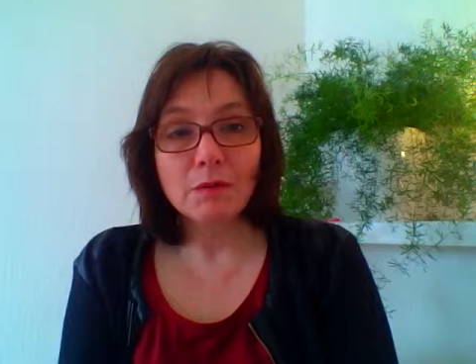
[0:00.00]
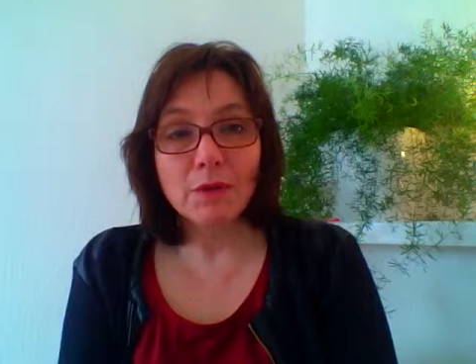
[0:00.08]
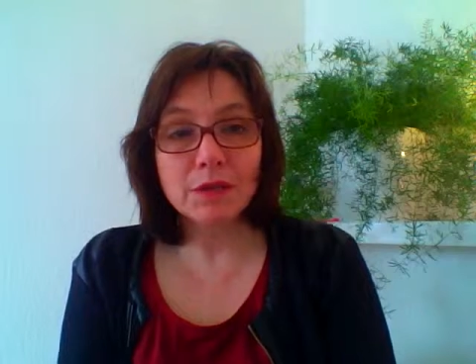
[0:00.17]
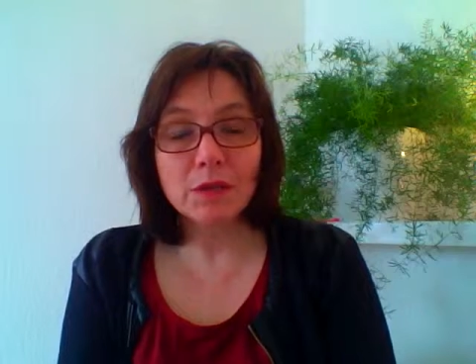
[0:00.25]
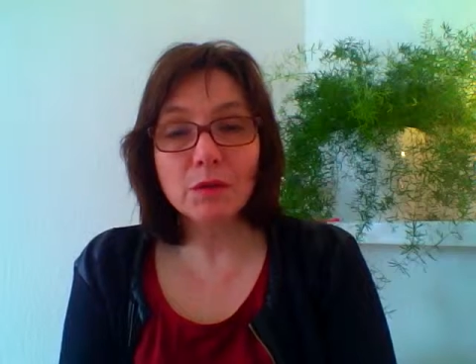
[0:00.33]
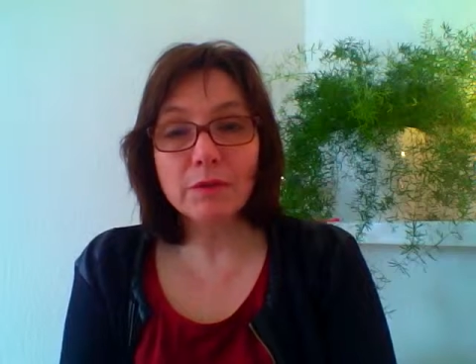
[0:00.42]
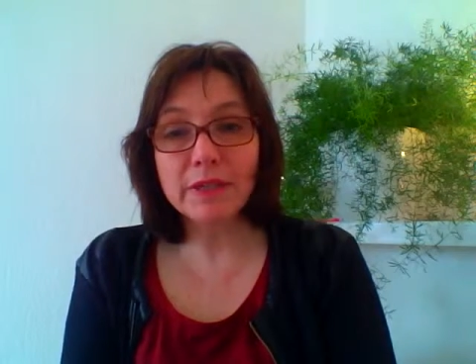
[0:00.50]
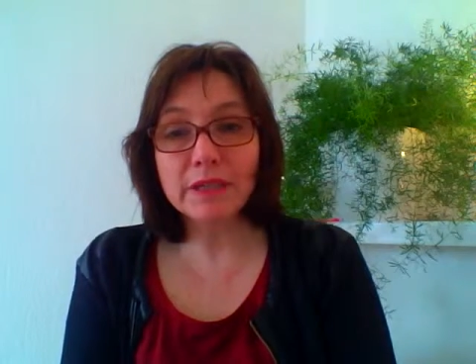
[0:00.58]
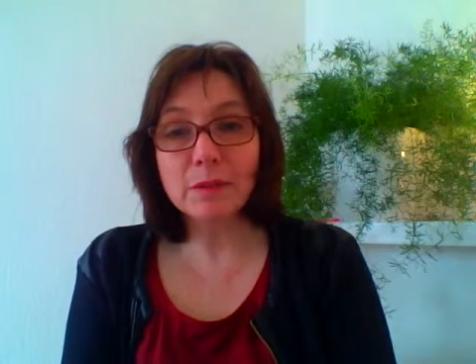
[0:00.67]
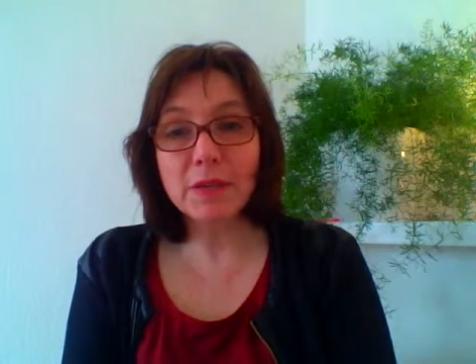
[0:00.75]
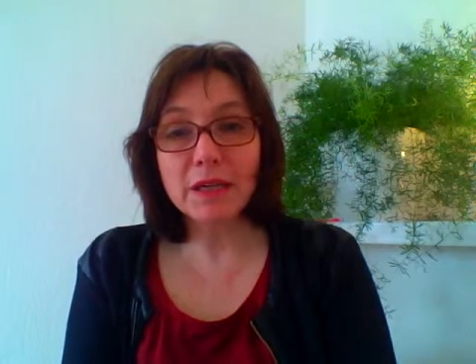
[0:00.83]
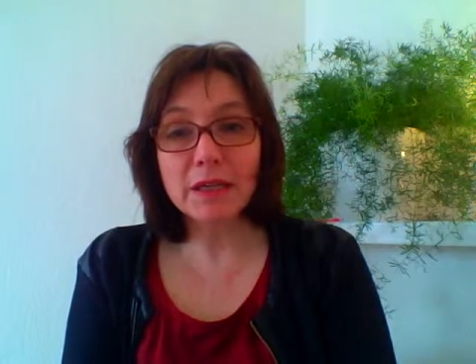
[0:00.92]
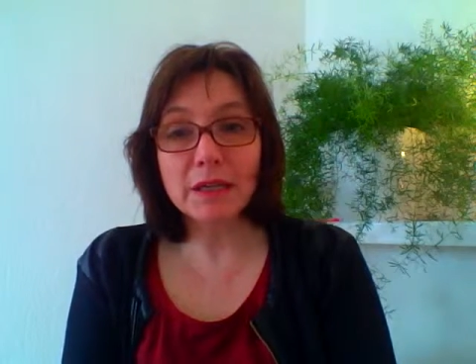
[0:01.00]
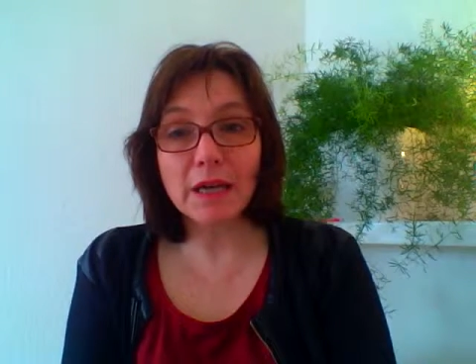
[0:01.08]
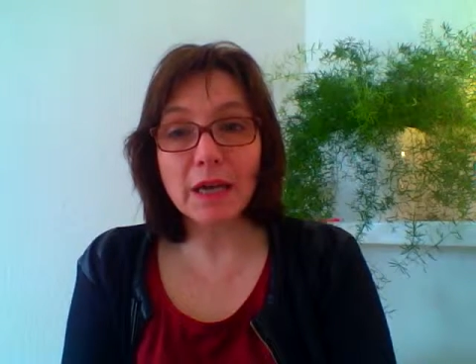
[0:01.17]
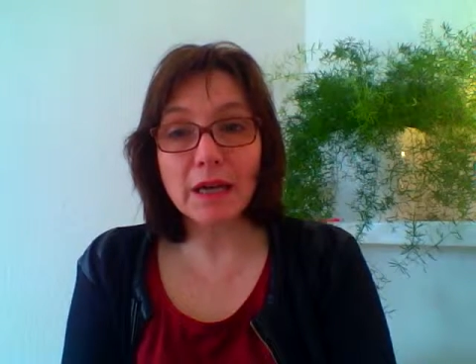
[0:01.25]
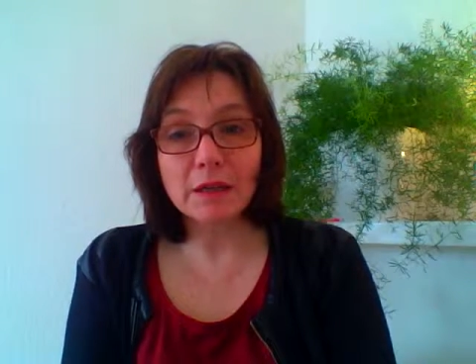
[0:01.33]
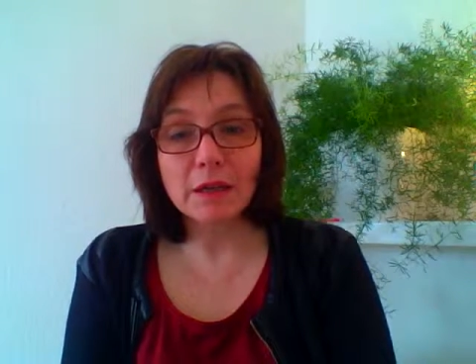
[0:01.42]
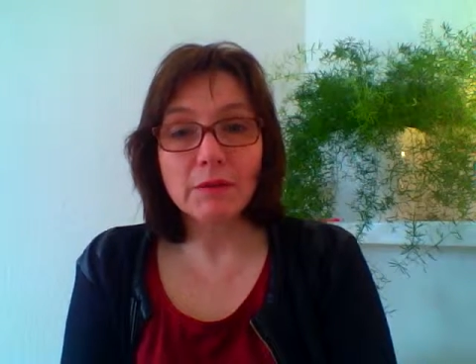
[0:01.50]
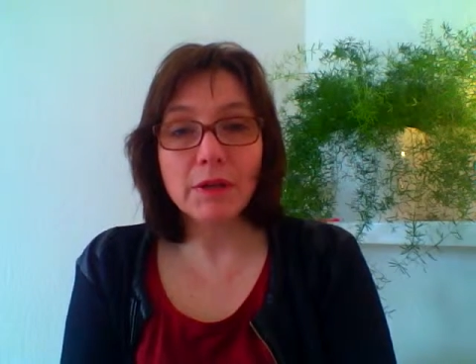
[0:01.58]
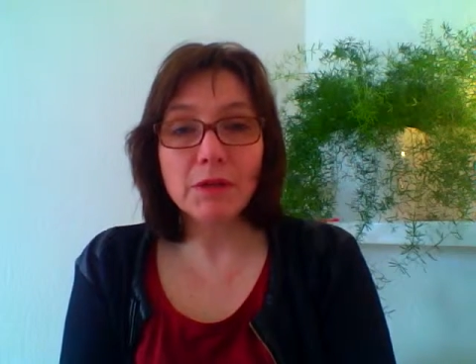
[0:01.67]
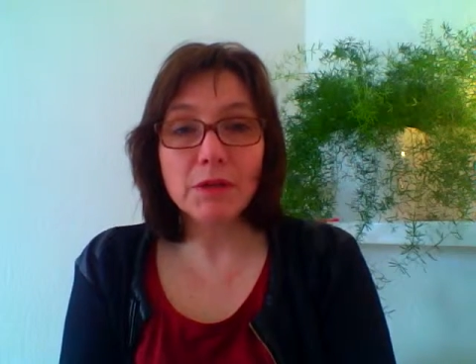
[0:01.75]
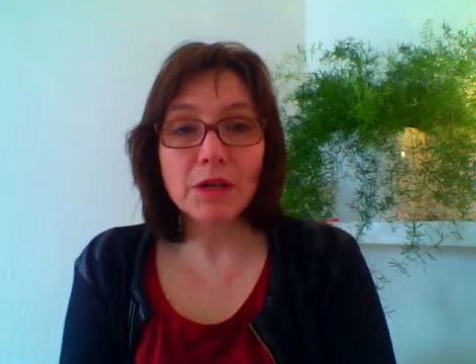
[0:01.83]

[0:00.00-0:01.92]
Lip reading: What to do with America? Well,